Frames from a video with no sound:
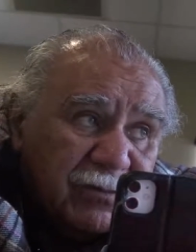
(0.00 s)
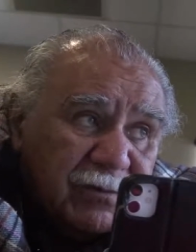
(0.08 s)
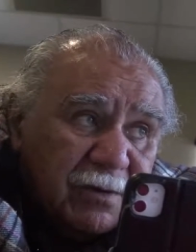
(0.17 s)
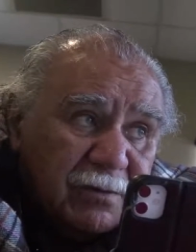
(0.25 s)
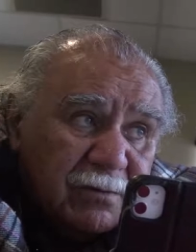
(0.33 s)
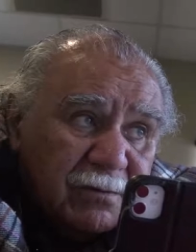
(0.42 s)

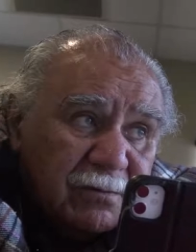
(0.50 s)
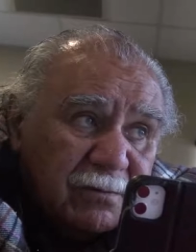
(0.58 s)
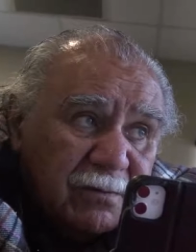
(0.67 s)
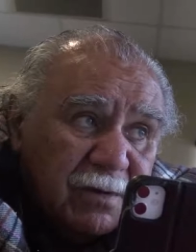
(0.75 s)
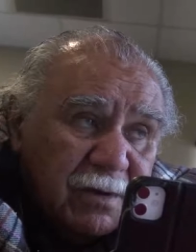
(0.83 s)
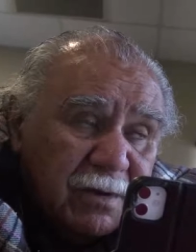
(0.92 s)
So.
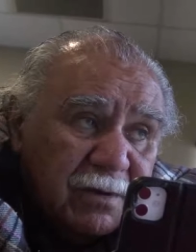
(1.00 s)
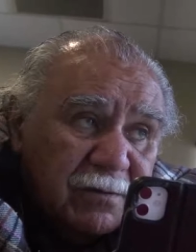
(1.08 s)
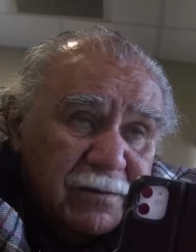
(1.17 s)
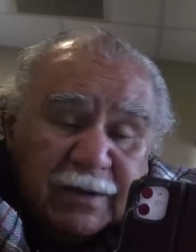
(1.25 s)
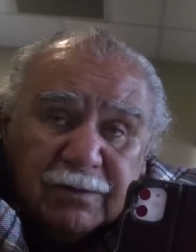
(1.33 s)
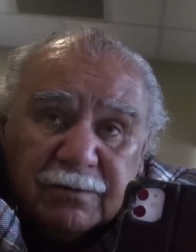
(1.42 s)

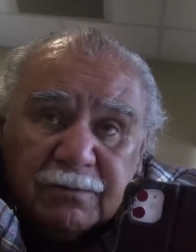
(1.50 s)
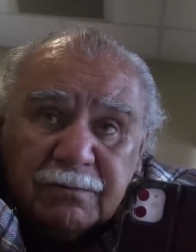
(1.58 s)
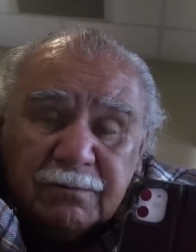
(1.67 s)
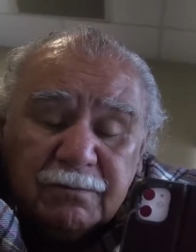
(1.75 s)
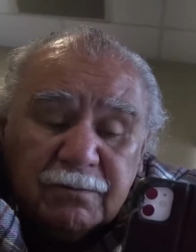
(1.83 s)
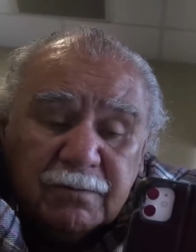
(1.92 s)
Thank
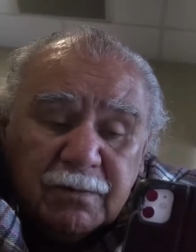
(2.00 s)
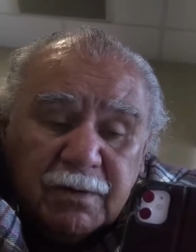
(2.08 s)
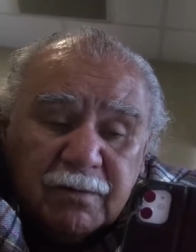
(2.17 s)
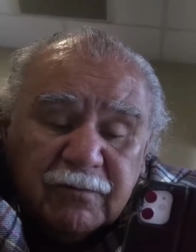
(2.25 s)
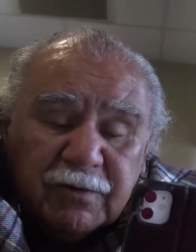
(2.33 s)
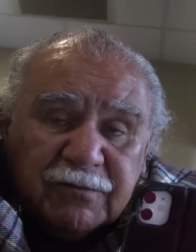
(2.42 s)
you
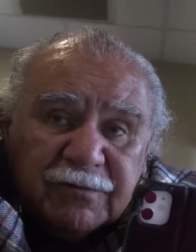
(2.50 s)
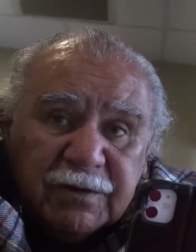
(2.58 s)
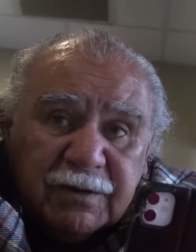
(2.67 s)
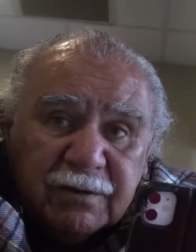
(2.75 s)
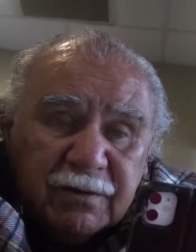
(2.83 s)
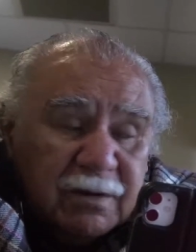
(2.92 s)
for
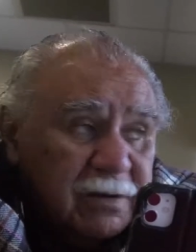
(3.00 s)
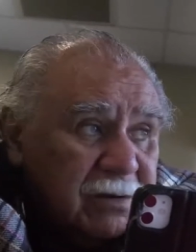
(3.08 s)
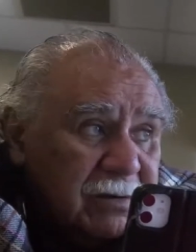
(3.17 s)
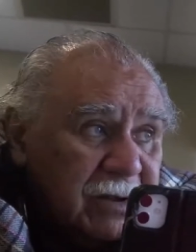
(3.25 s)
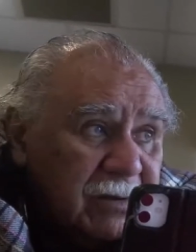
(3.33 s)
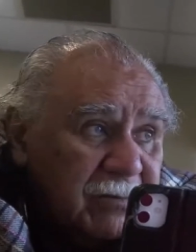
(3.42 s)
listening,
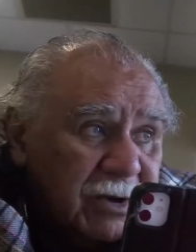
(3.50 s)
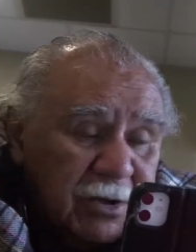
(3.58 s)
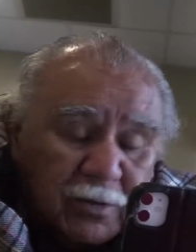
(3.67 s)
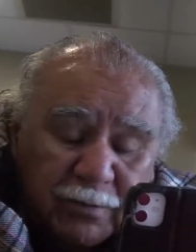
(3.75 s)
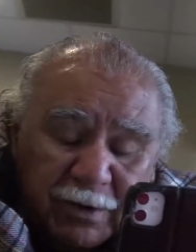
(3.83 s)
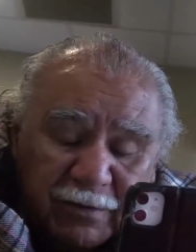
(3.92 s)
and um, I
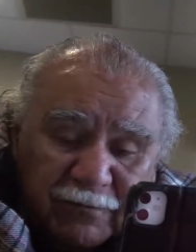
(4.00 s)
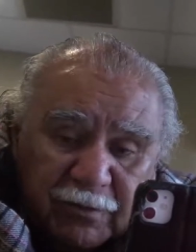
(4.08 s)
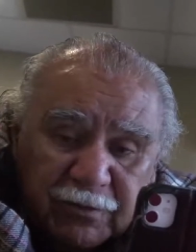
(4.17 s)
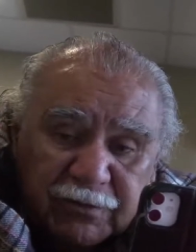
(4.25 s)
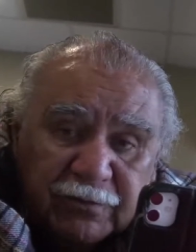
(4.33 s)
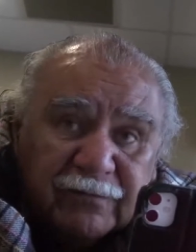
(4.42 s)
hope I haven't
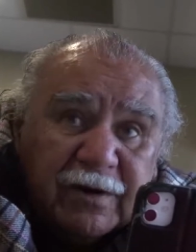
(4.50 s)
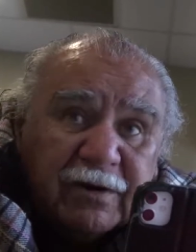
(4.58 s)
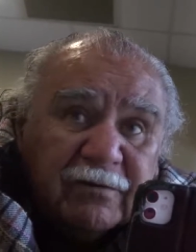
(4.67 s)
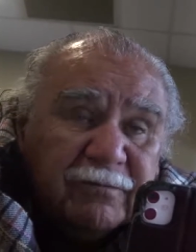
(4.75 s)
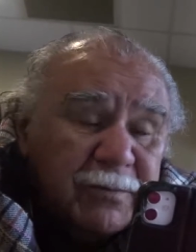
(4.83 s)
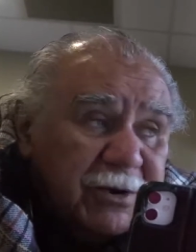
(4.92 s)
gone too
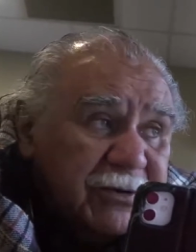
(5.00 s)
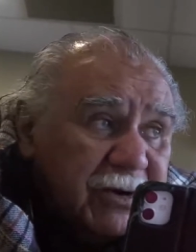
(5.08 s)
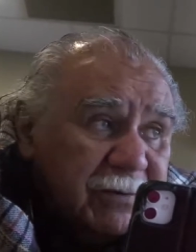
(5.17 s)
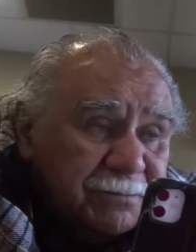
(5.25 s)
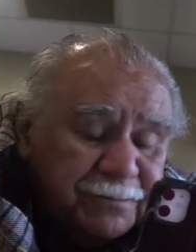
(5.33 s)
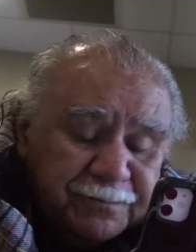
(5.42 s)
far over my
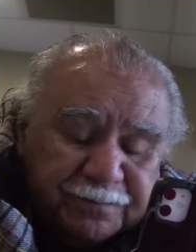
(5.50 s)
time.